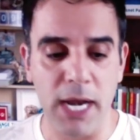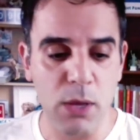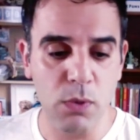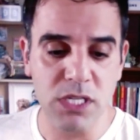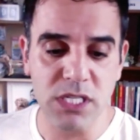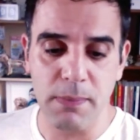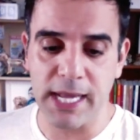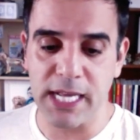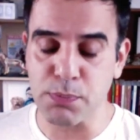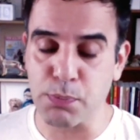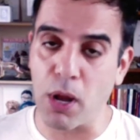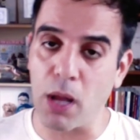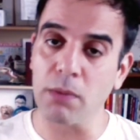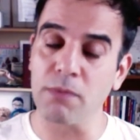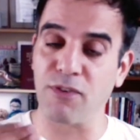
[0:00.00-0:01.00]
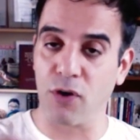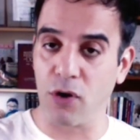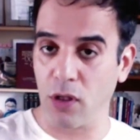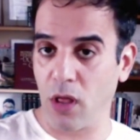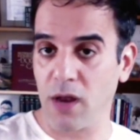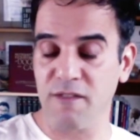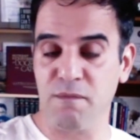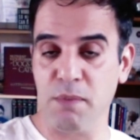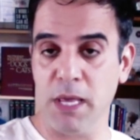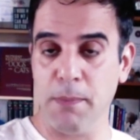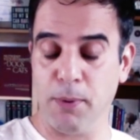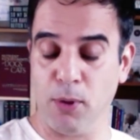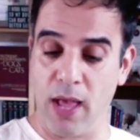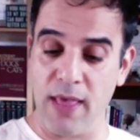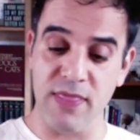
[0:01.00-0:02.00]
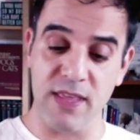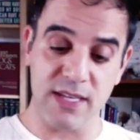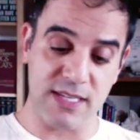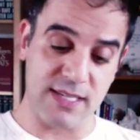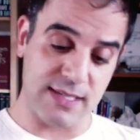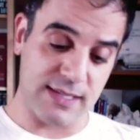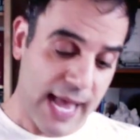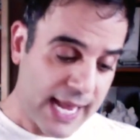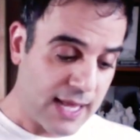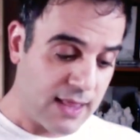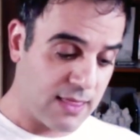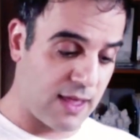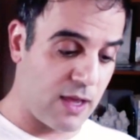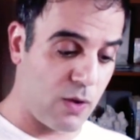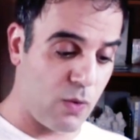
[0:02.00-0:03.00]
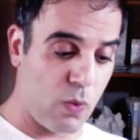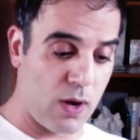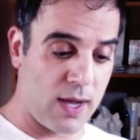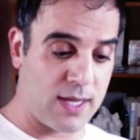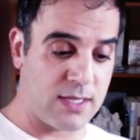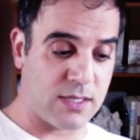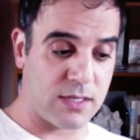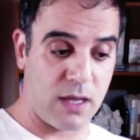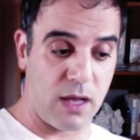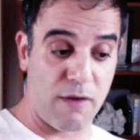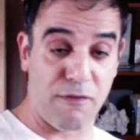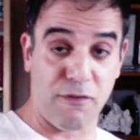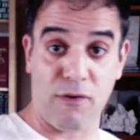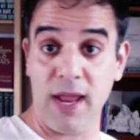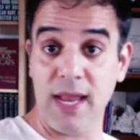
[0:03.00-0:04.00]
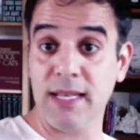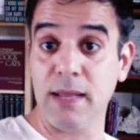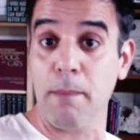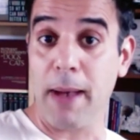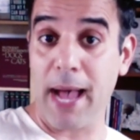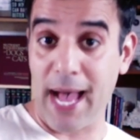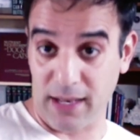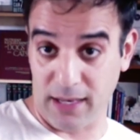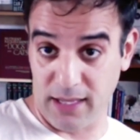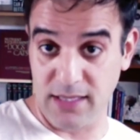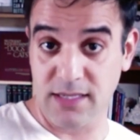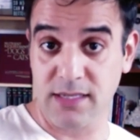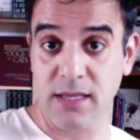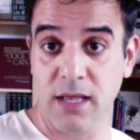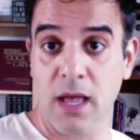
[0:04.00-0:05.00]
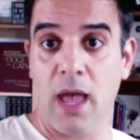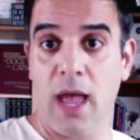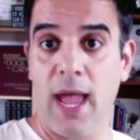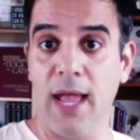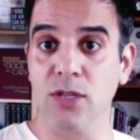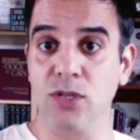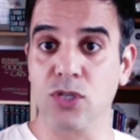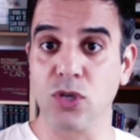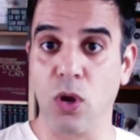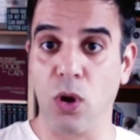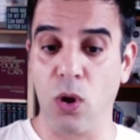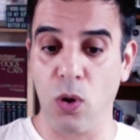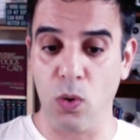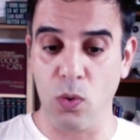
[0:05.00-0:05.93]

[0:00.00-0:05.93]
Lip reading: was the biggest problem for a lot of people. And the second thing was afraid to balance. And so